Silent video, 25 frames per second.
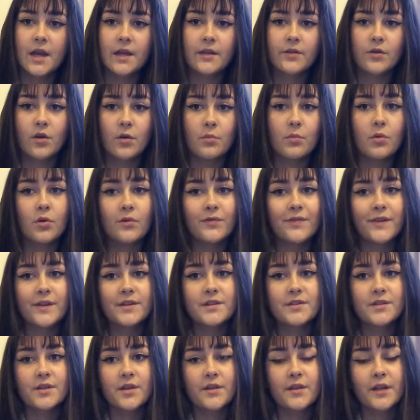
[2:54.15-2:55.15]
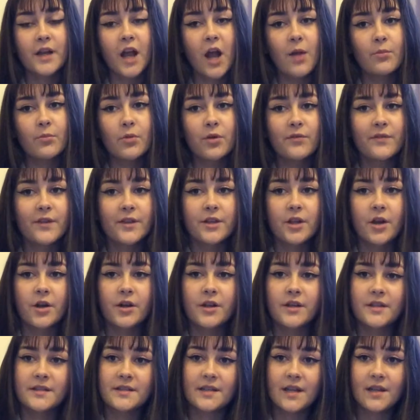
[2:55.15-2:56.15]
there were more features on the camera than on
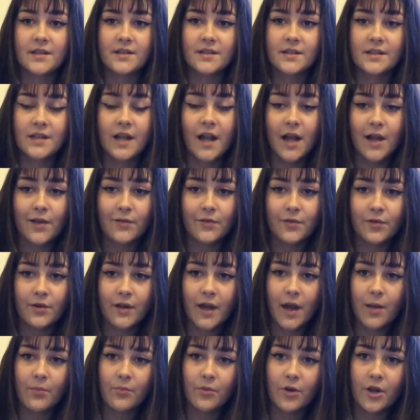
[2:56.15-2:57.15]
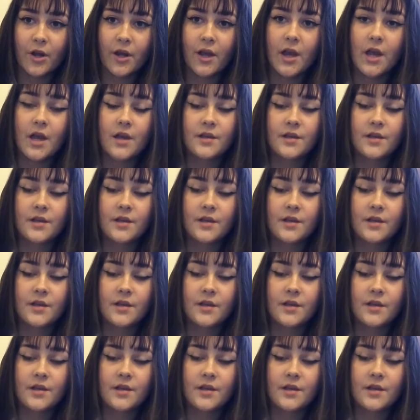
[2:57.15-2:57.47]
a standard iPhone camera,